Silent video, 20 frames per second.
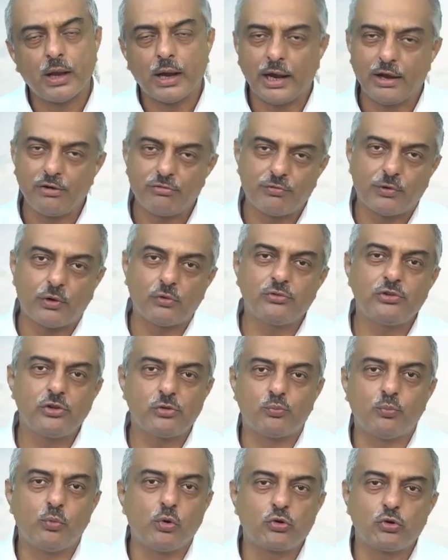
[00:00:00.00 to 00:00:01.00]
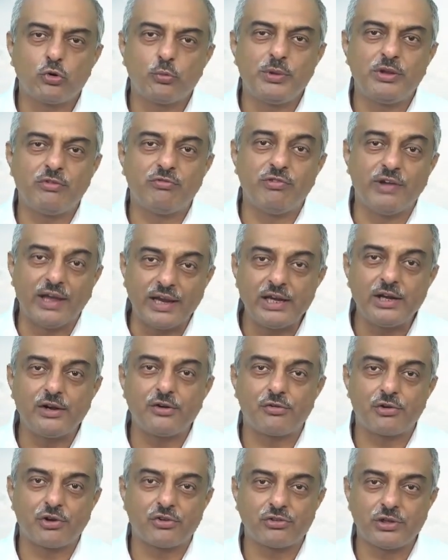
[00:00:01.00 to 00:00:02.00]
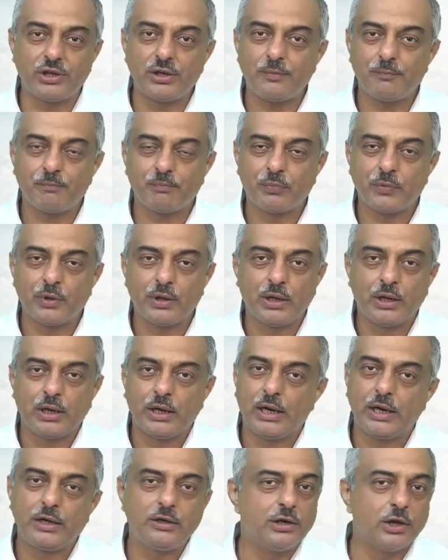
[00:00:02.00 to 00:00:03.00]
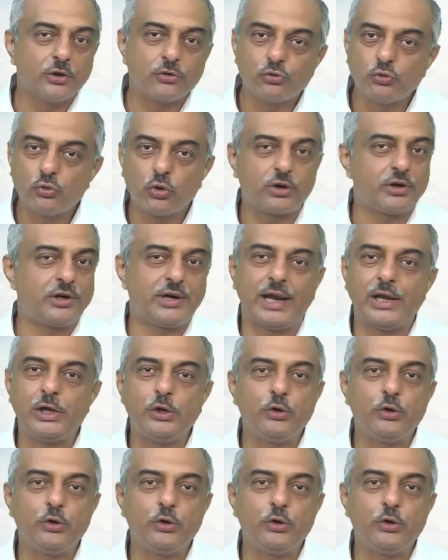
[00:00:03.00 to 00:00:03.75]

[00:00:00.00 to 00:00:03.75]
I found this book to be very interesting. It does not tell